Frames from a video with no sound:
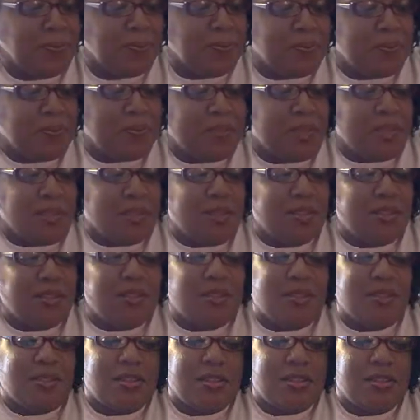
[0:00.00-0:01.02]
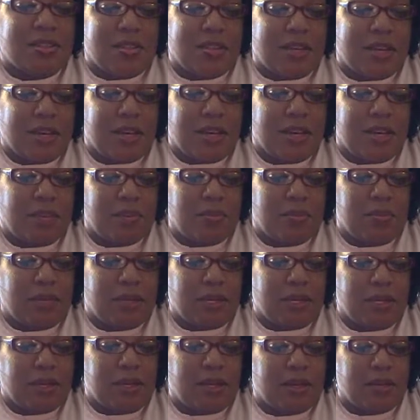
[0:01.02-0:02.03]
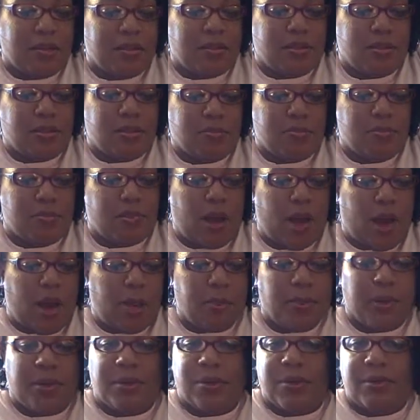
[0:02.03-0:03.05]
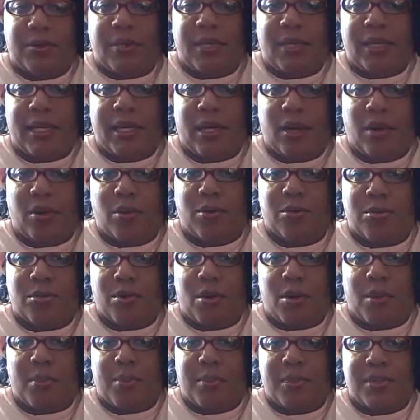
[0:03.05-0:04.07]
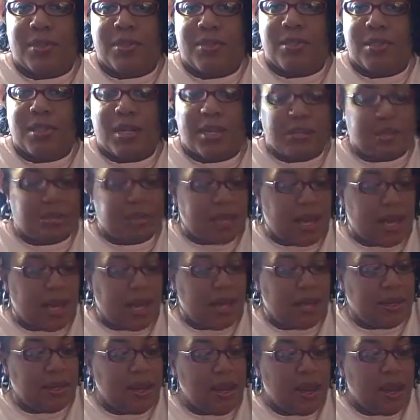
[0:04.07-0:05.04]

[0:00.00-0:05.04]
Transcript: there. This is a sun okay. because I'm a Leo, so I'm a oh, sun yeah. sign.